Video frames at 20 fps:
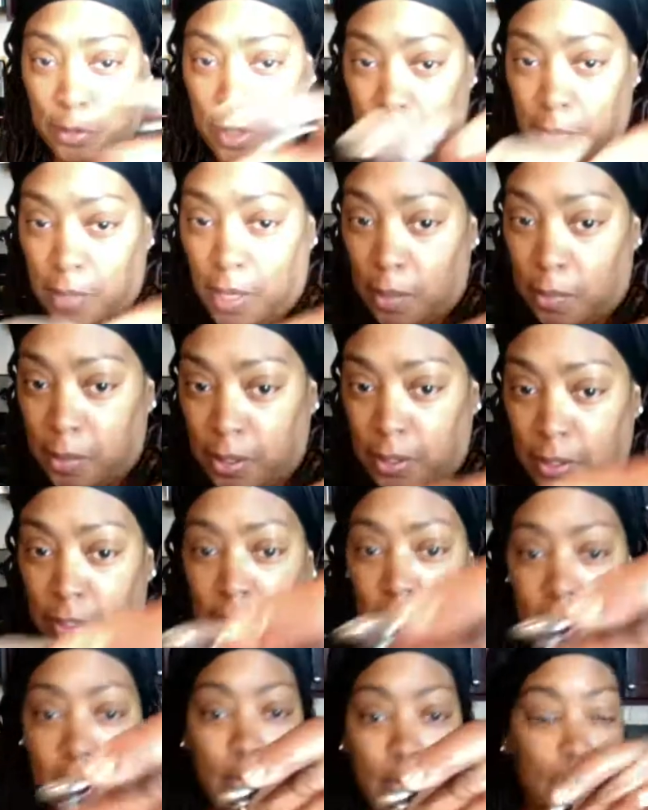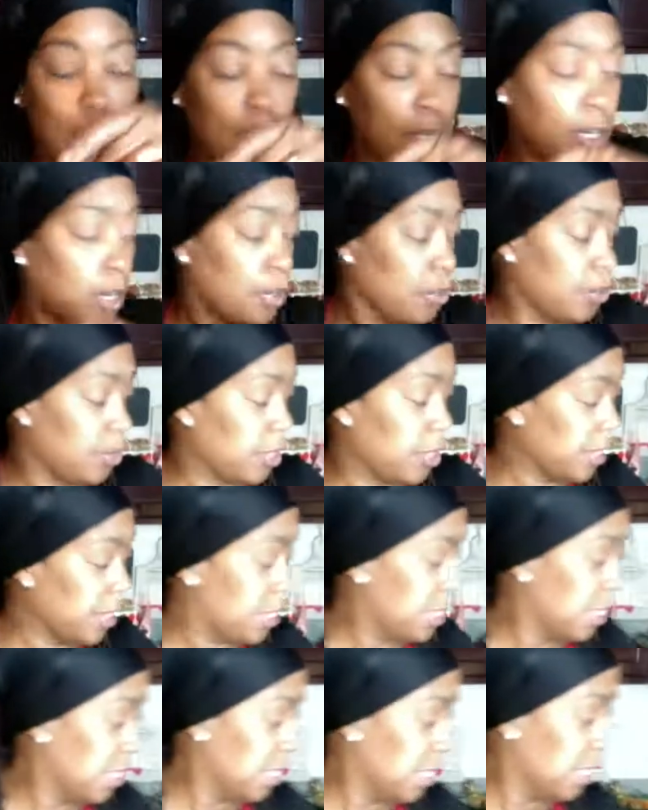thermometer,
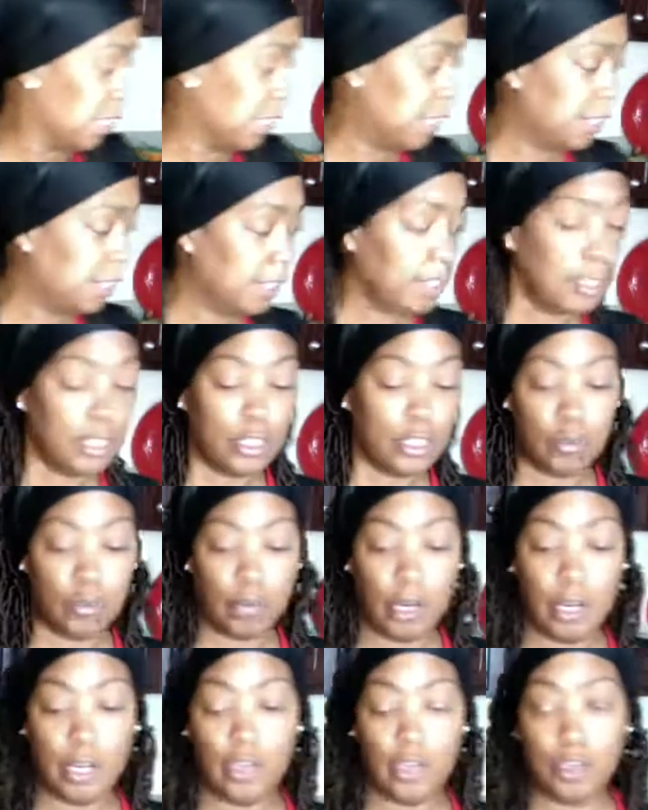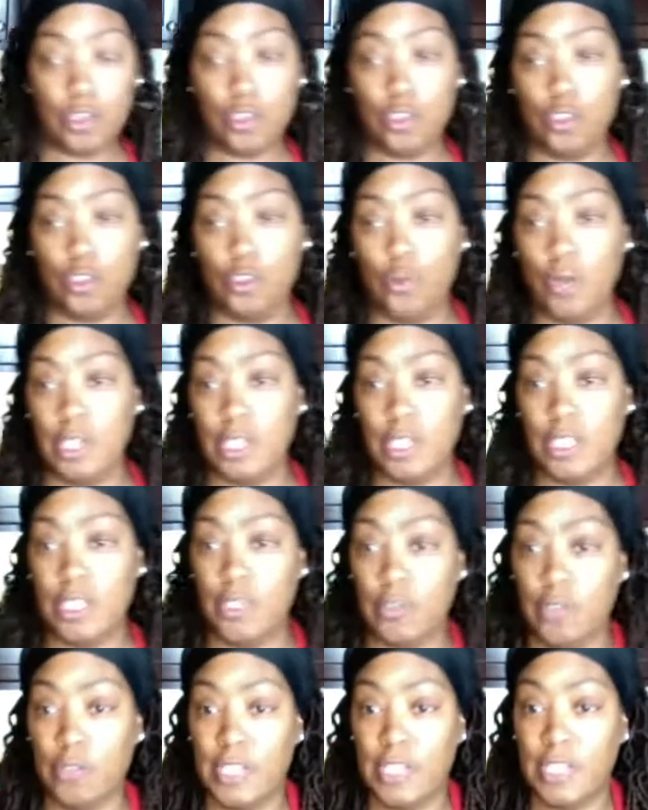110 to 120
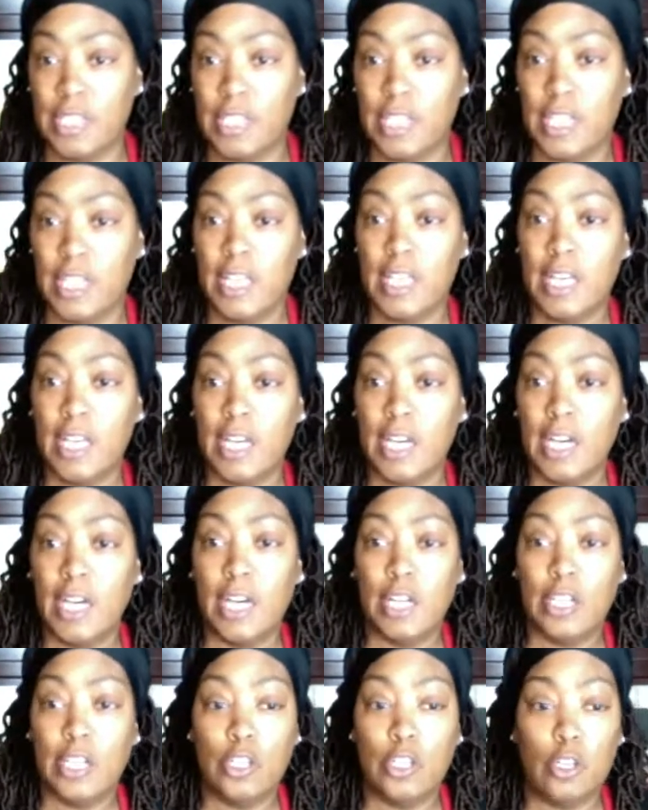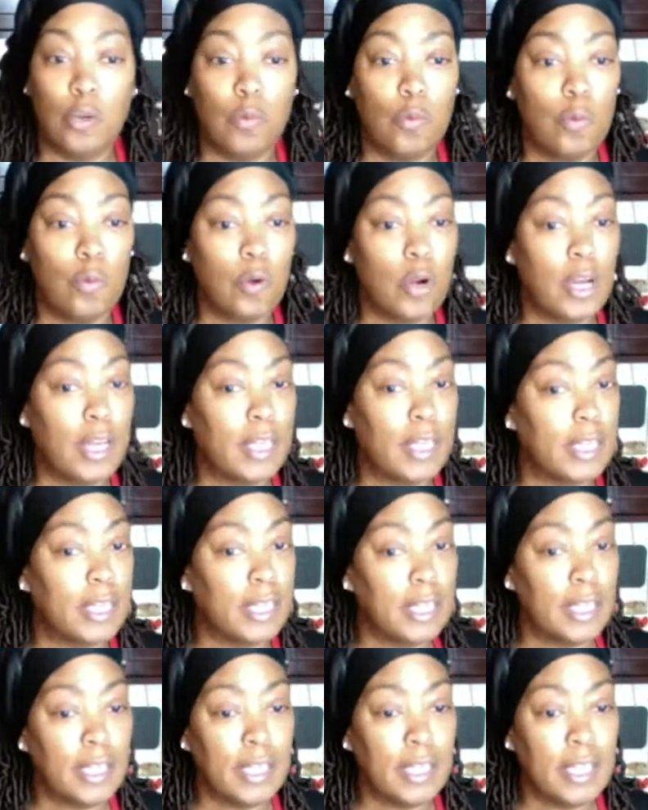degrees. You don't want
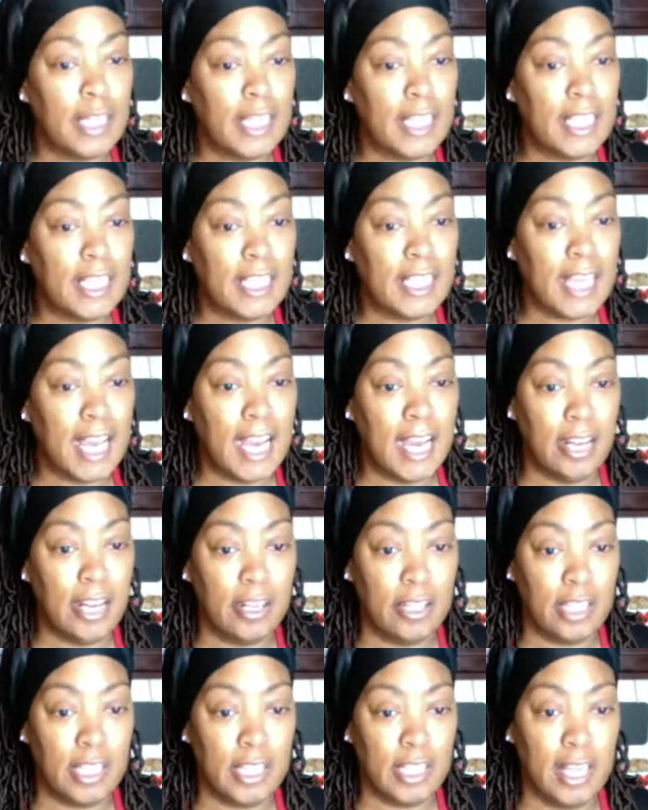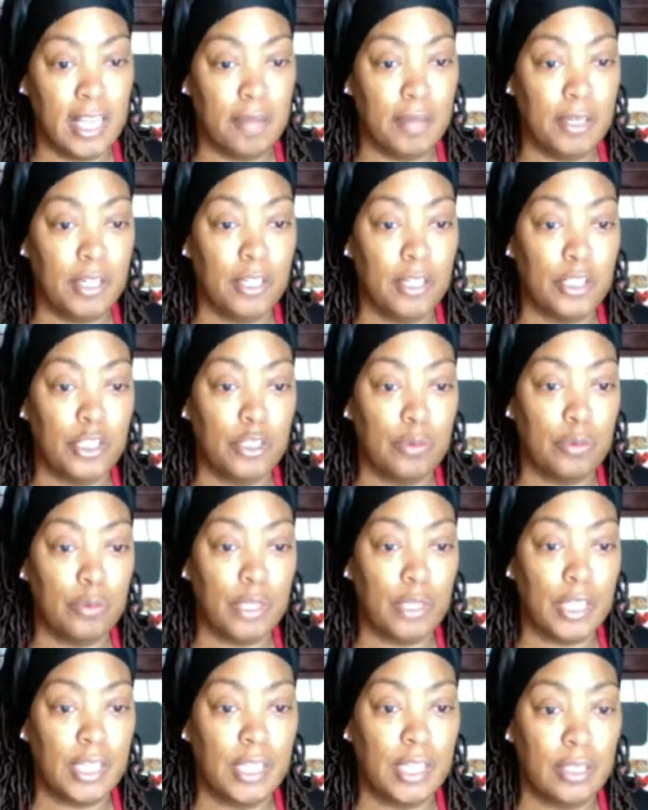anything hotter than that because you will
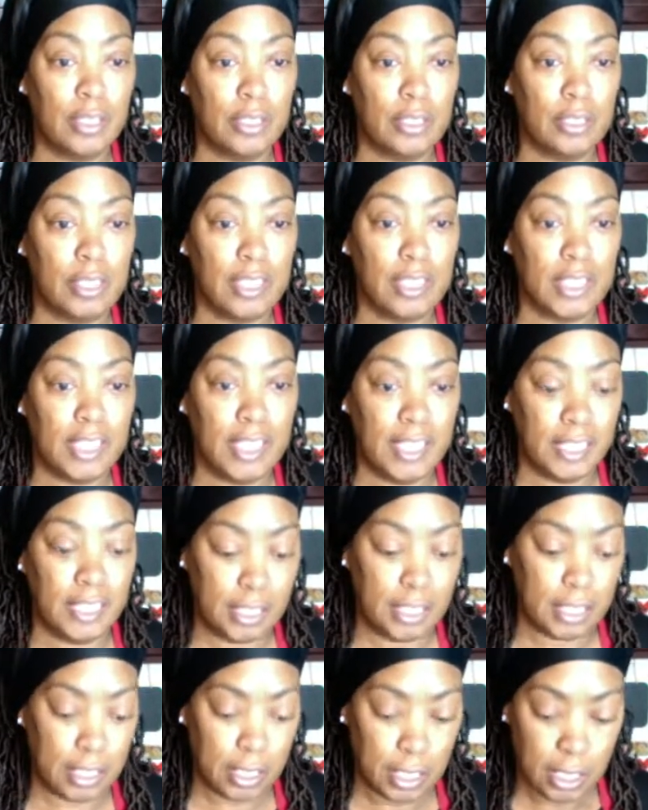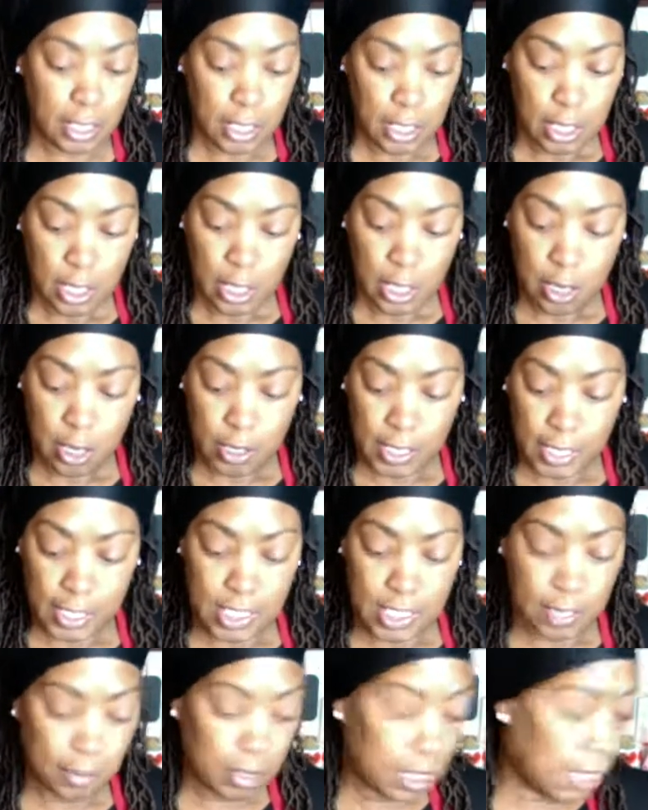kill the yeast. Okay, so
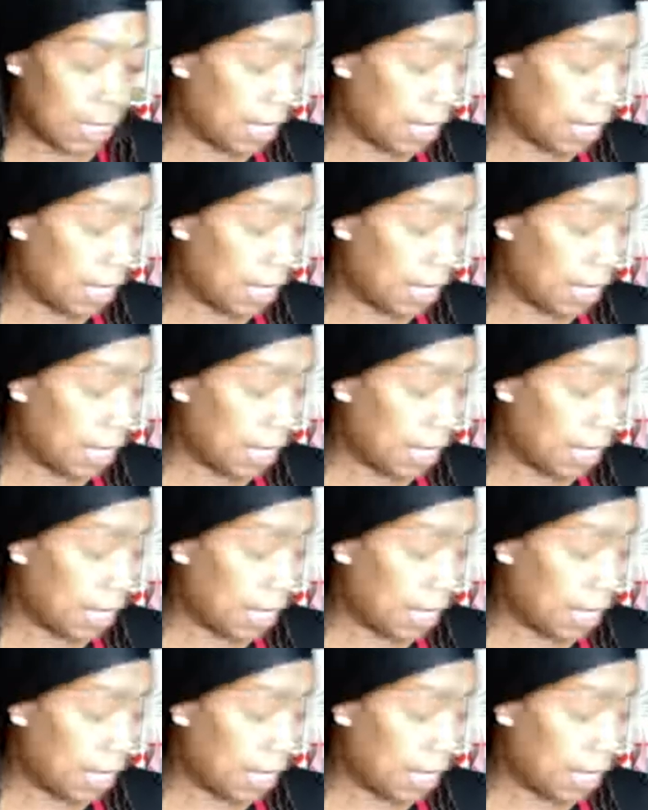I'm going to